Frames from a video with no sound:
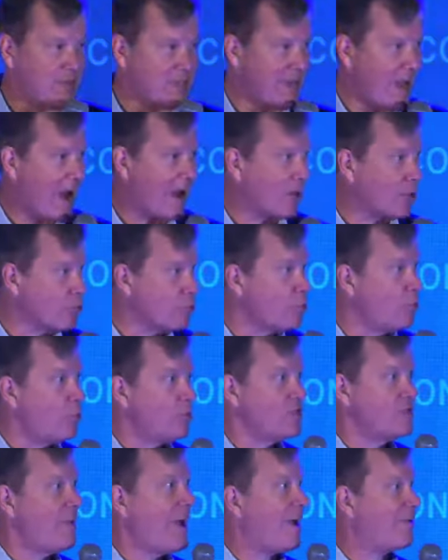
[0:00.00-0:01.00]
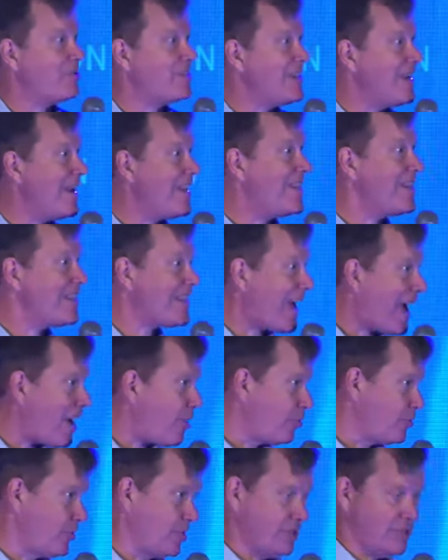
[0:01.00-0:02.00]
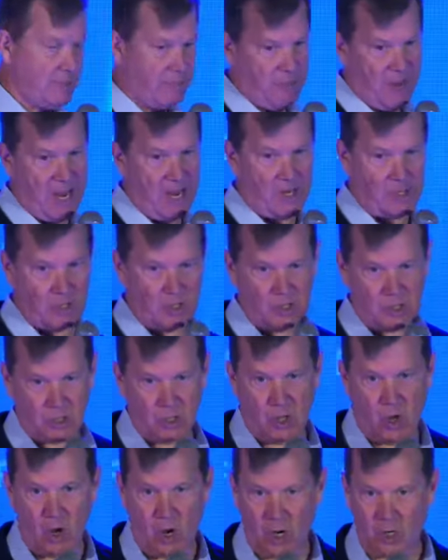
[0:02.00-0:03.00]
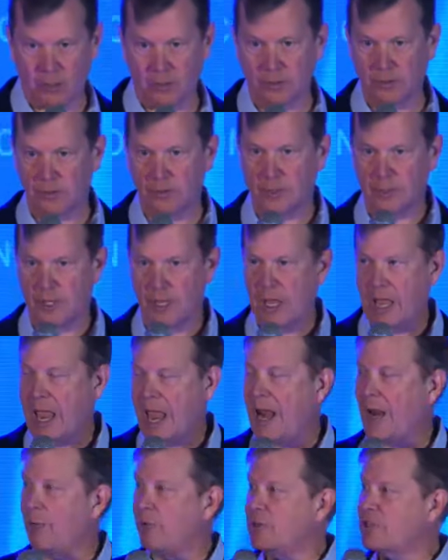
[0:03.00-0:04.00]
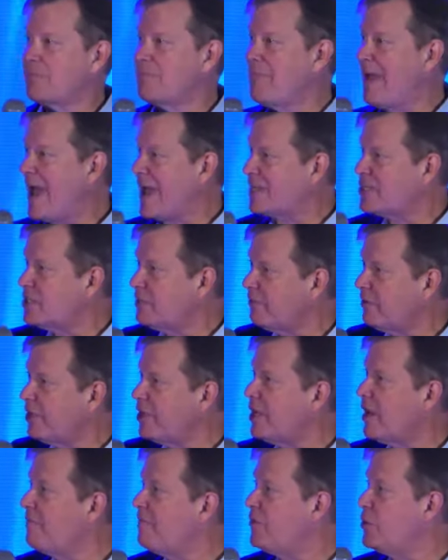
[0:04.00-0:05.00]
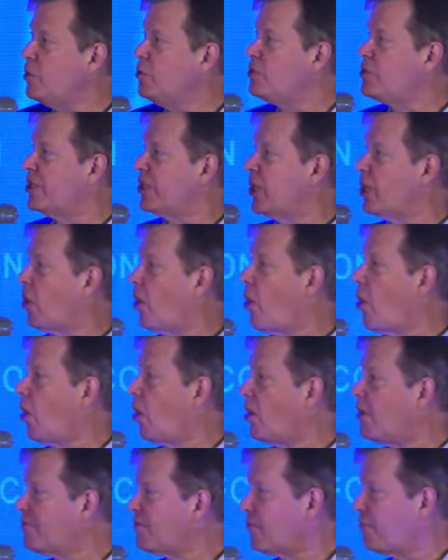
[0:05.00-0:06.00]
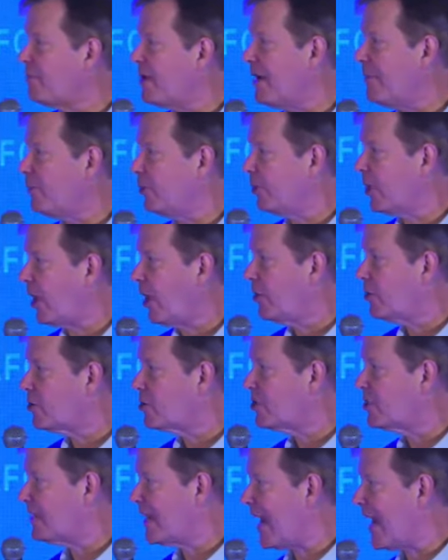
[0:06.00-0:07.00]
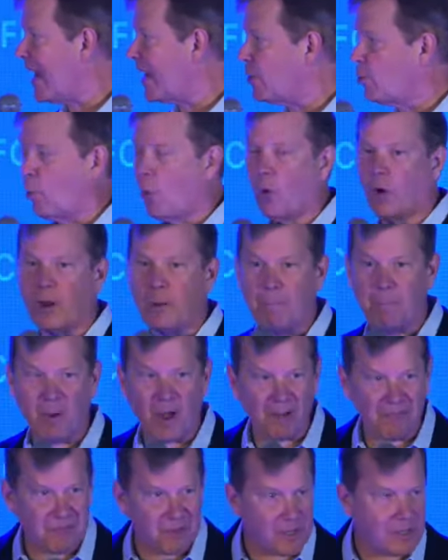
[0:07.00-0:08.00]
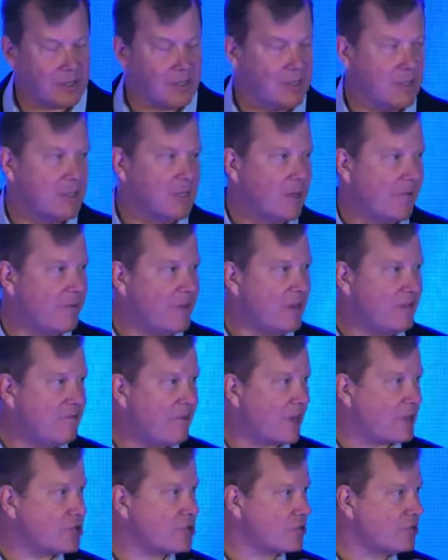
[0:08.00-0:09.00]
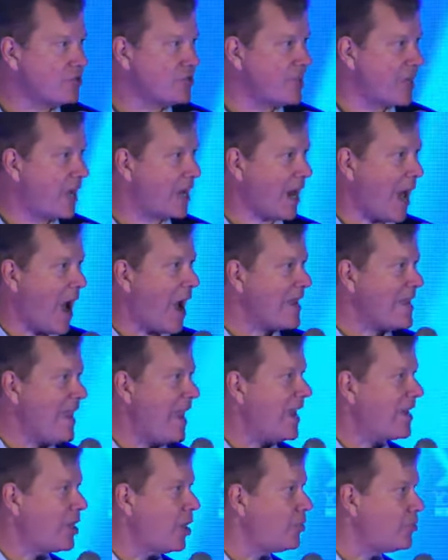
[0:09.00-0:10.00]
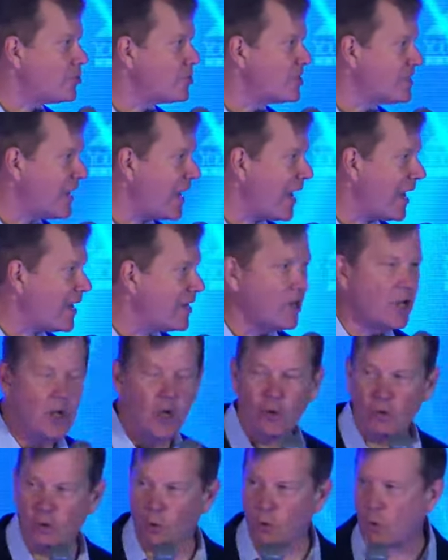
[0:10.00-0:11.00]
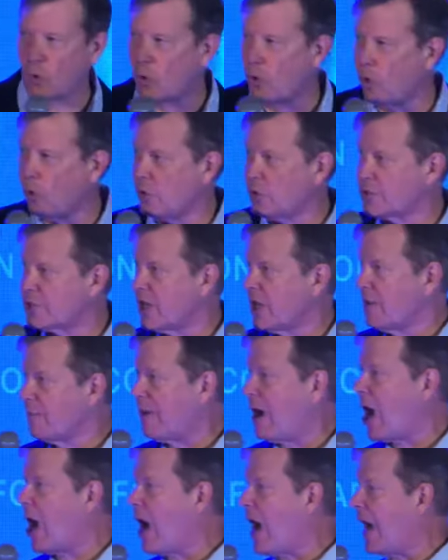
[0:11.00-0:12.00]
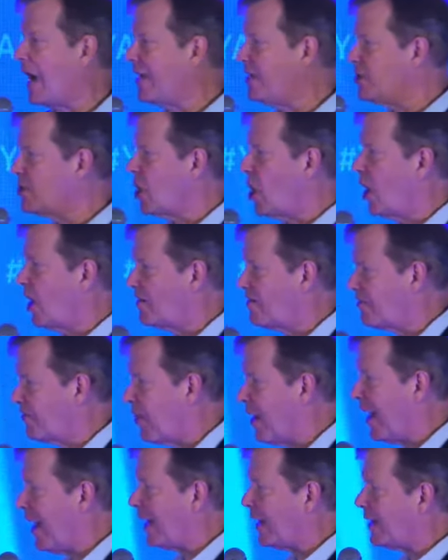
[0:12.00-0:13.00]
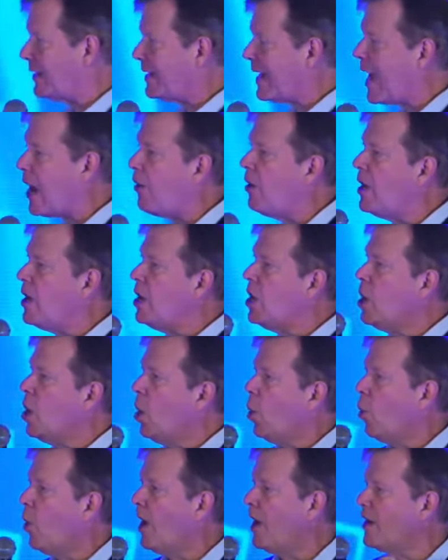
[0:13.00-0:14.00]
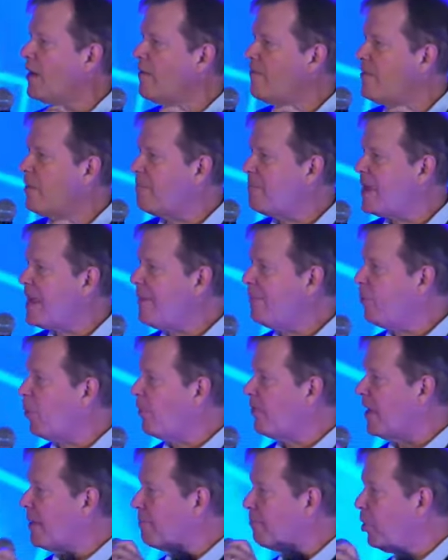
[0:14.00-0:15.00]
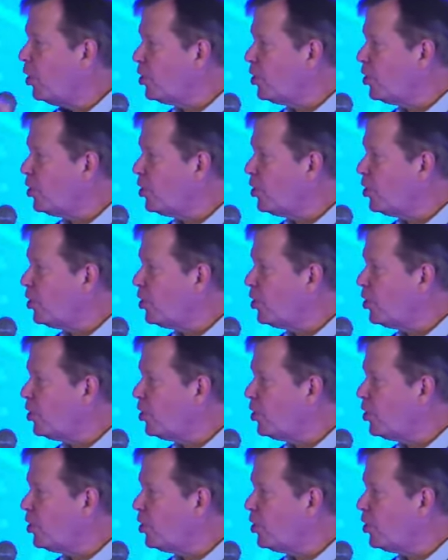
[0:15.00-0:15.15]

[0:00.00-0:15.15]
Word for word: its added rules, about 10,000 pages long and it was massively confusing and hard for people to understand. Warren Buffett, the investor, said, I can't understand the rules behind Dodd Frank. Now, what the people that